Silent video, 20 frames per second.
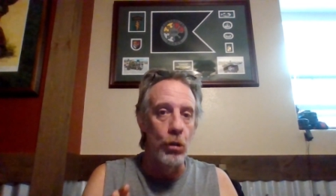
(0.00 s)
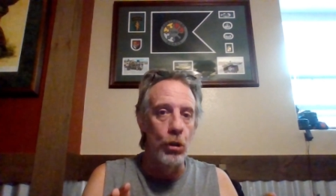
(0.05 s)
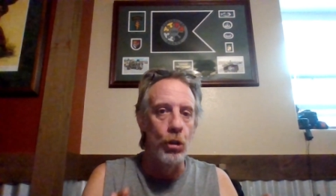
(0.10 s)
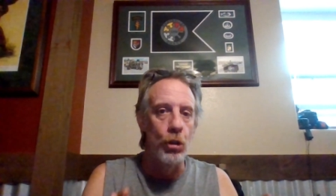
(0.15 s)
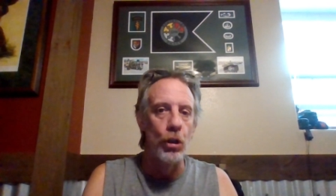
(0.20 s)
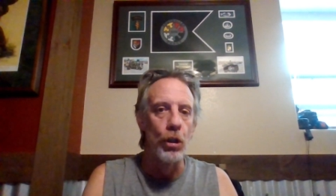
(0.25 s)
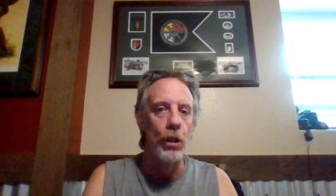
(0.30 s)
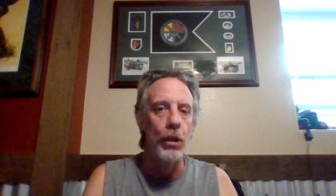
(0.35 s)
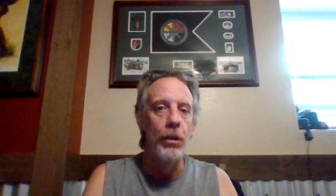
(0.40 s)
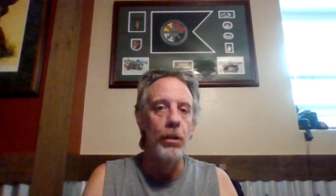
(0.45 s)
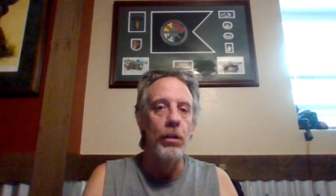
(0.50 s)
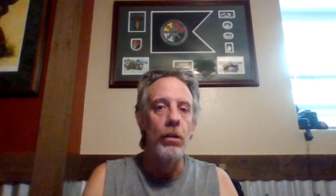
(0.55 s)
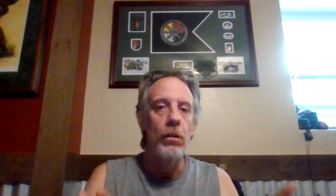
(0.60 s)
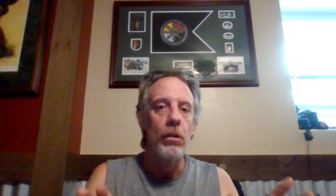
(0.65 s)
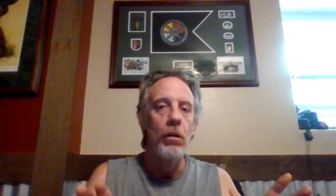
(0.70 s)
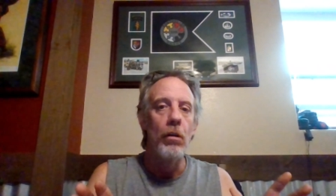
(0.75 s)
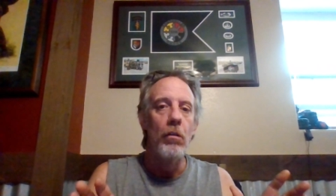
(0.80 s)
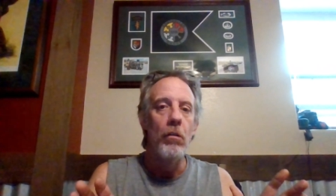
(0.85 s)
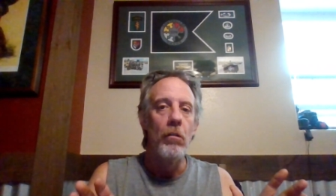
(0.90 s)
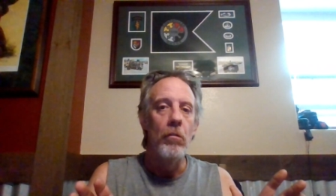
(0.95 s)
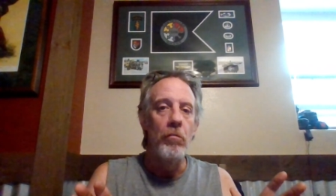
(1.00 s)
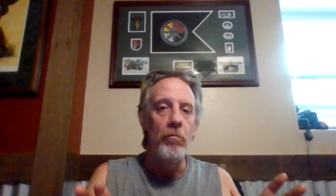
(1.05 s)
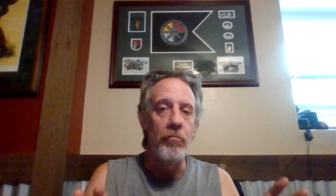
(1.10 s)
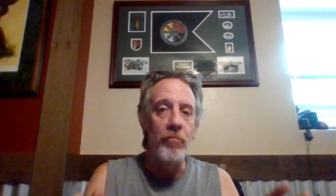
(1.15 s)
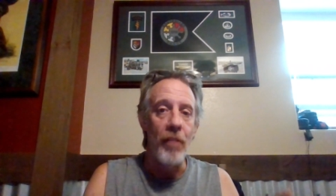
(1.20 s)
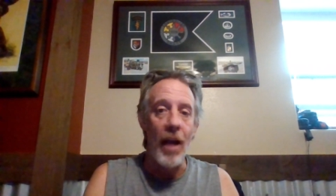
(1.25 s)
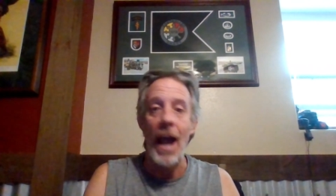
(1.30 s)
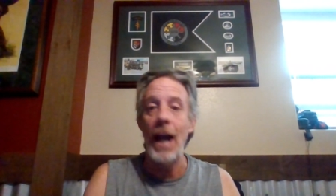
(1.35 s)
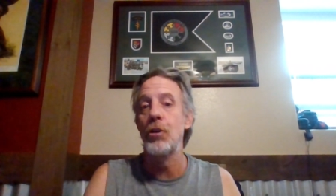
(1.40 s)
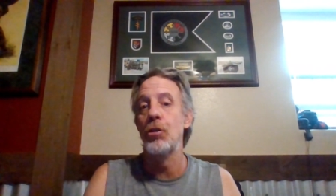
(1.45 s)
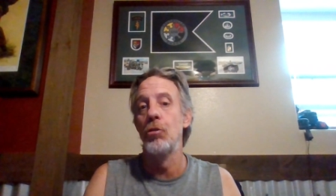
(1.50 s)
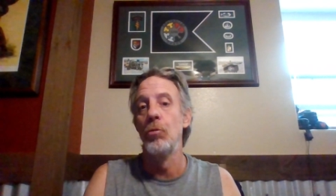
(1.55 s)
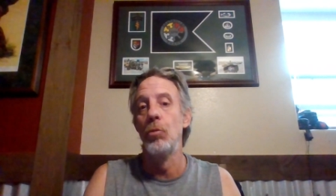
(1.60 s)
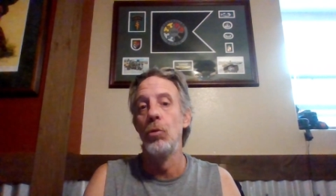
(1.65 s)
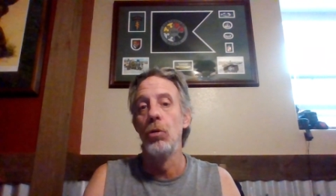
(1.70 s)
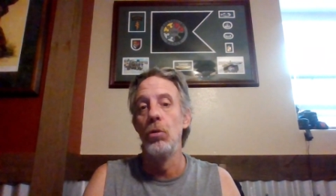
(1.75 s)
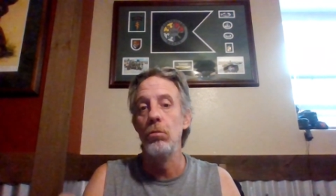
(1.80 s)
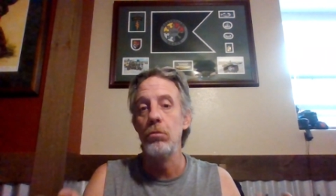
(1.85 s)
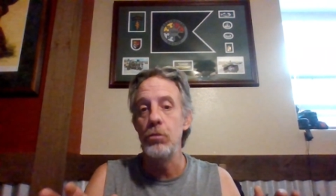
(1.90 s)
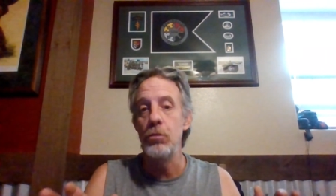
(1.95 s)
good,
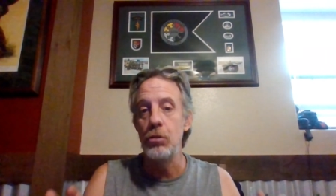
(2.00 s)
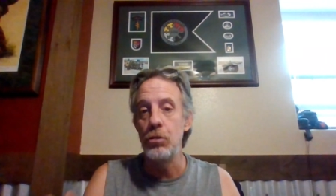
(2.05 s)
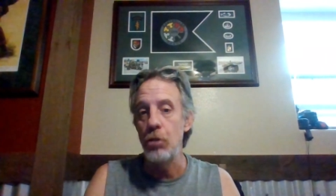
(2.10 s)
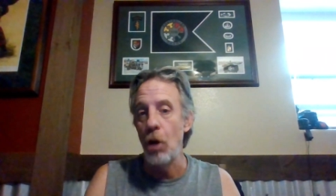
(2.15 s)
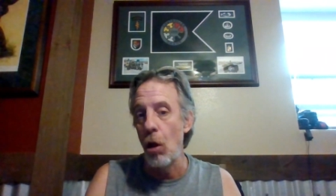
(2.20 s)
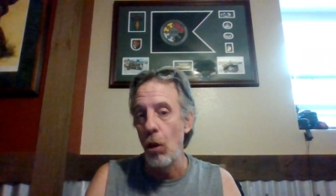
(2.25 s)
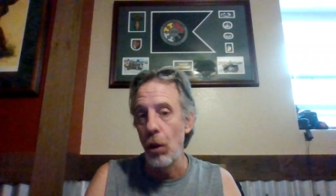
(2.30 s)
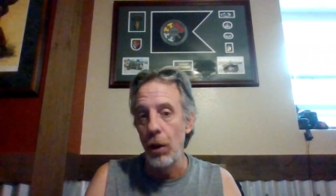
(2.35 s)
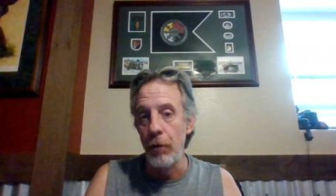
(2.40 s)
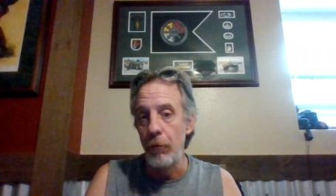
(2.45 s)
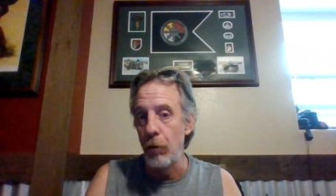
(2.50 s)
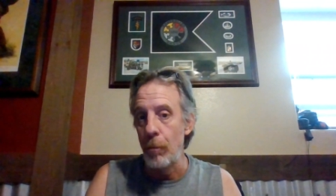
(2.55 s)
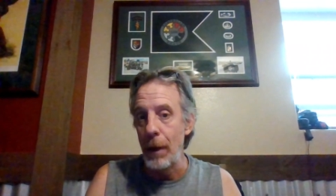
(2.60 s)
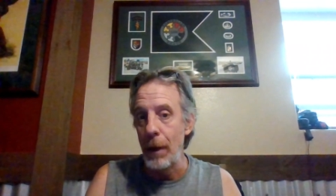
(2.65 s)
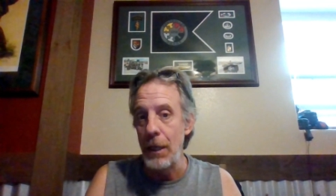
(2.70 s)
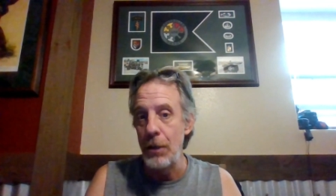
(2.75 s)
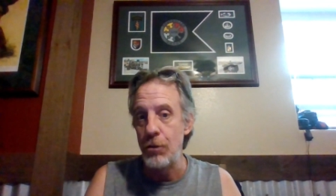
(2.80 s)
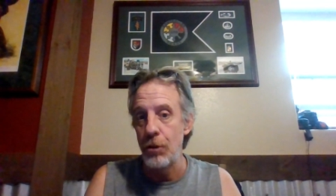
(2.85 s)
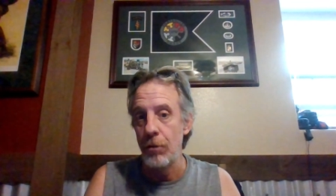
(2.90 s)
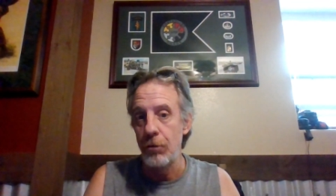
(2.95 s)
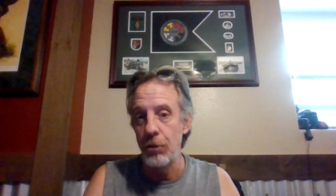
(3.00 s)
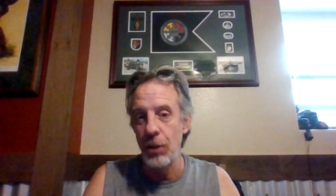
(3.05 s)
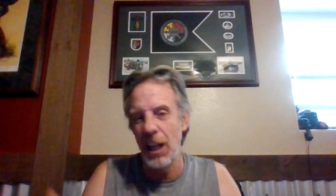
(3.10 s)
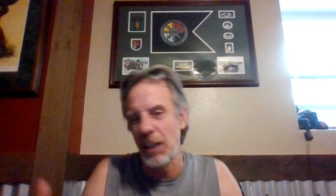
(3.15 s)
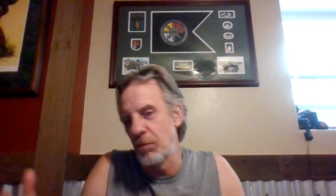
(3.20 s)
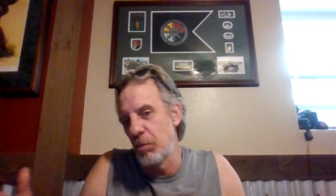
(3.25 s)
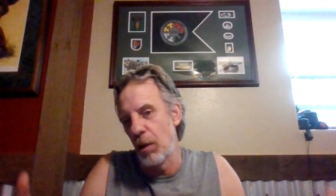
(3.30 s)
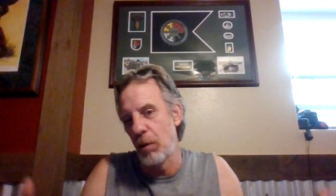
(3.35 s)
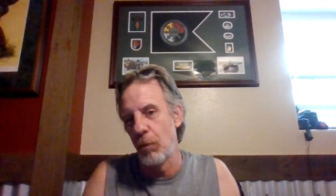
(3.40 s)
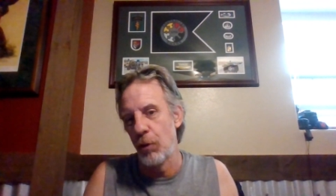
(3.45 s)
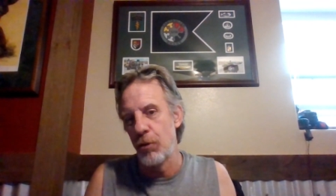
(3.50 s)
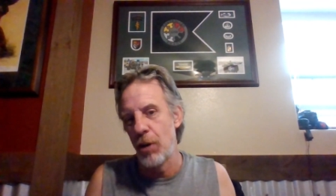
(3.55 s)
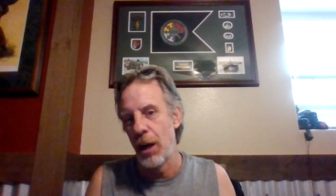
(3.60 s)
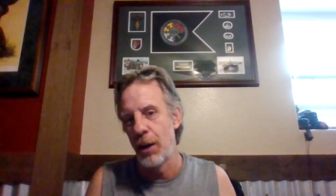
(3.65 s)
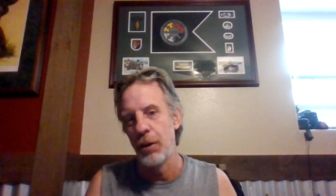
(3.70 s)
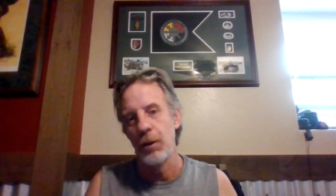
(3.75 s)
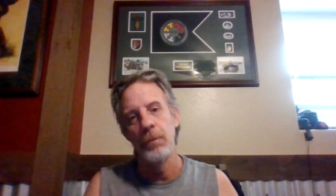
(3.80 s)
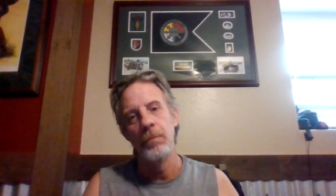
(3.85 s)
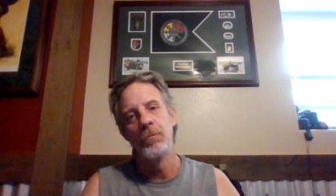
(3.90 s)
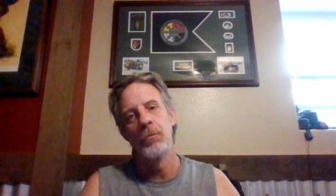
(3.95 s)
factual, solid information. So that's what we're
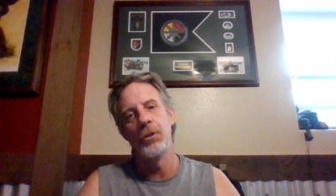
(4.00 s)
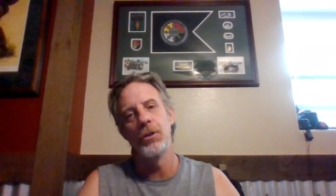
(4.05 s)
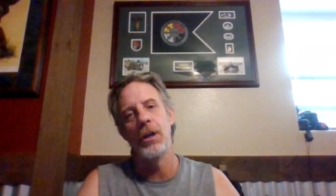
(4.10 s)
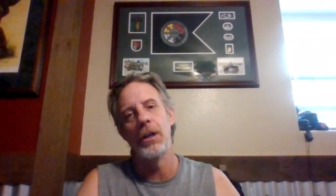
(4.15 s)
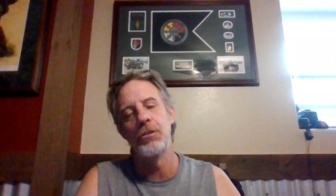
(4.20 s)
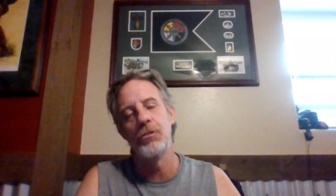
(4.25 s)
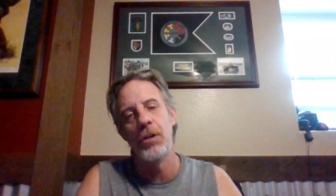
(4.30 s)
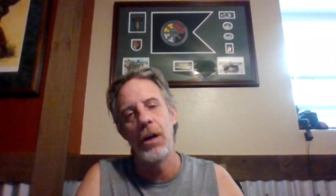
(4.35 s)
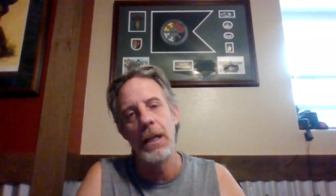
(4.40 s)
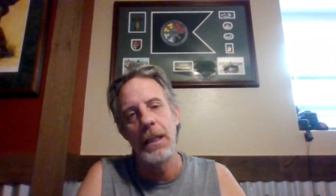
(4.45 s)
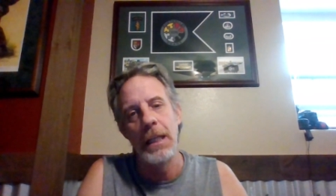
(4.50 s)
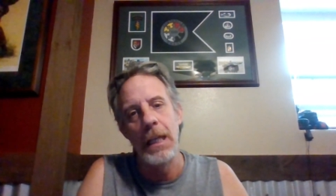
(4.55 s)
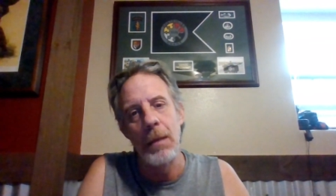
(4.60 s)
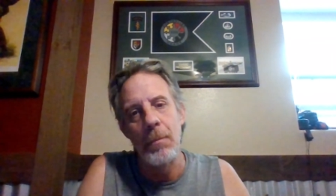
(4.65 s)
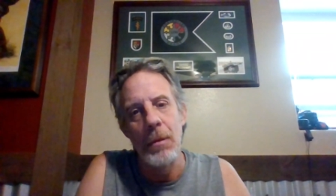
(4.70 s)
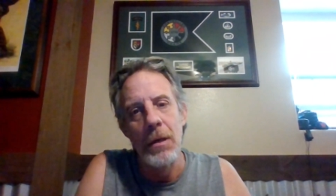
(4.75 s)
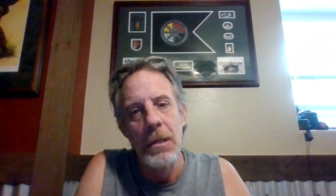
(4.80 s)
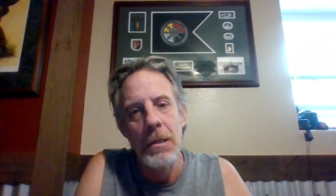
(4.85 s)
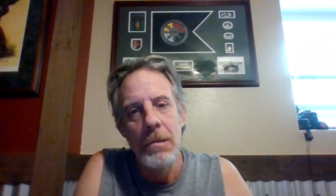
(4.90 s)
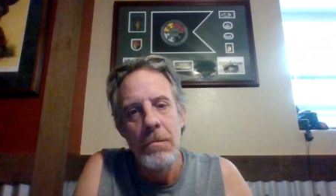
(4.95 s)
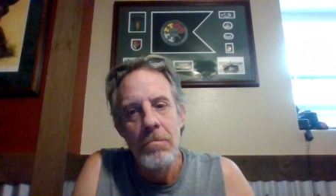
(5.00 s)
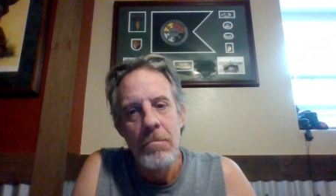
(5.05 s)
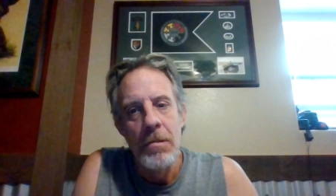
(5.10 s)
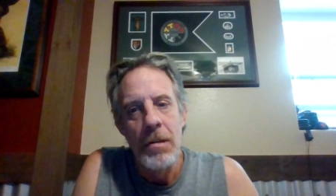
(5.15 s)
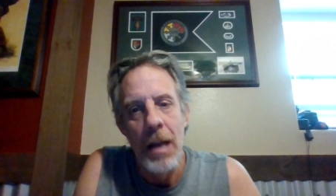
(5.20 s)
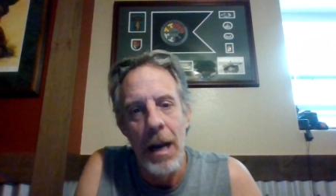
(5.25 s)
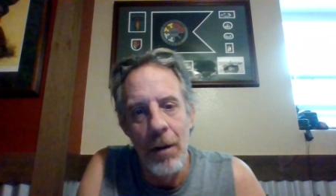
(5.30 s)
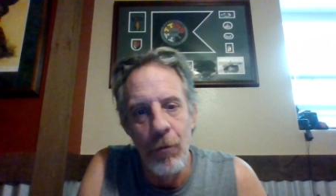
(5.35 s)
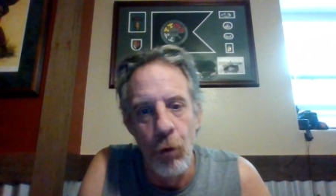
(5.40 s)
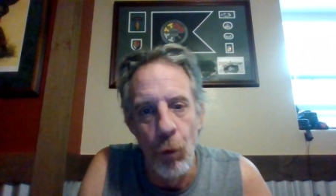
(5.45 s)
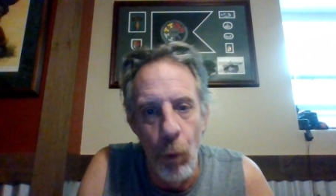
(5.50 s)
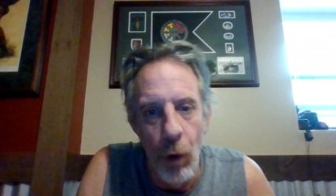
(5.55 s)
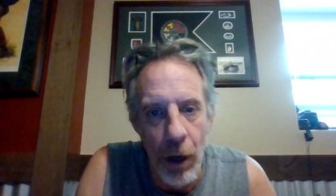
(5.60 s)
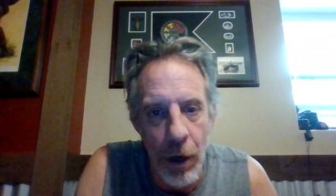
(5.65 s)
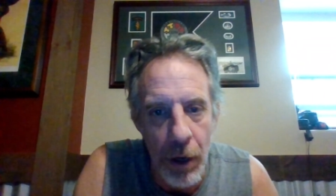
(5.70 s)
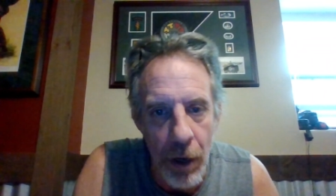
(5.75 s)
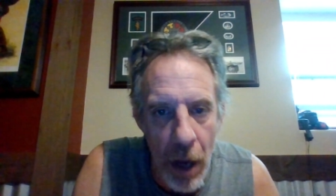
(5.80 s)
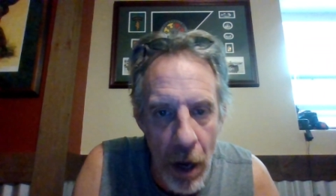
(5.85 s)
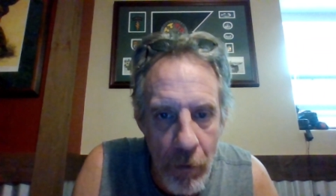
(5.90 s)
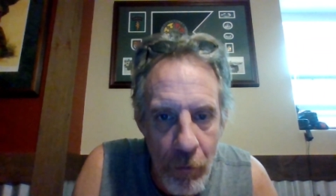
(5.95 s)
trying to do. We're trying to keep
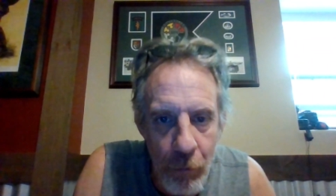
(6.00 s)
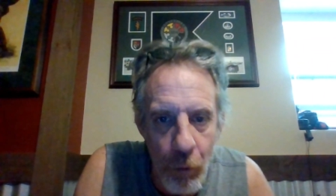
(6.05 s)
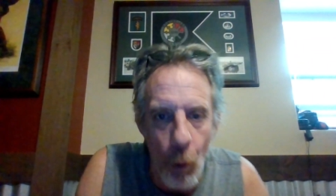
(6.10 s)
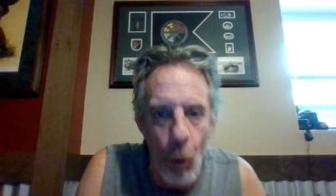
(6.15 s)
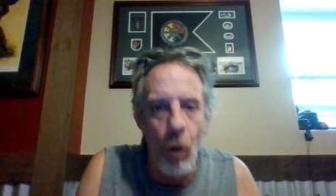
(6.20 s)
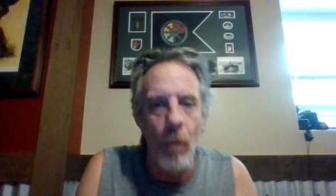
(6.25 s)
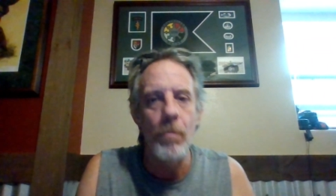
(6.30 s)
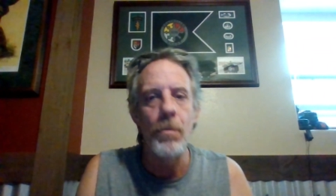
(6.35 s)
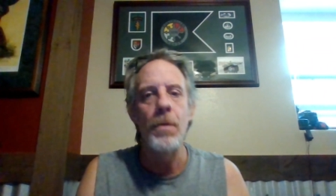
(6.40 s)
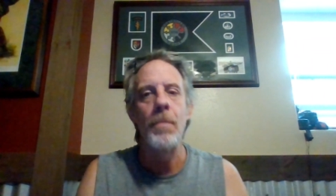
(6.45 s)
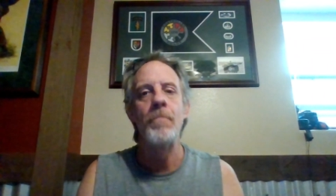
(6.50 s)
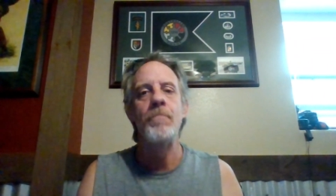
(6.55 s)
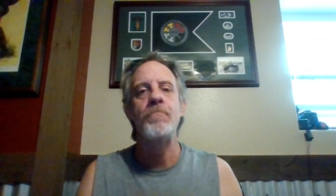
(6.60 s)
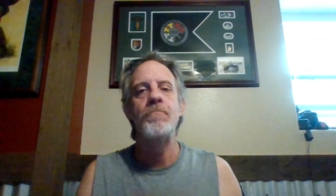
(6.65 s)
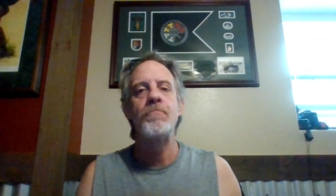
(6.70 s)
everyone informed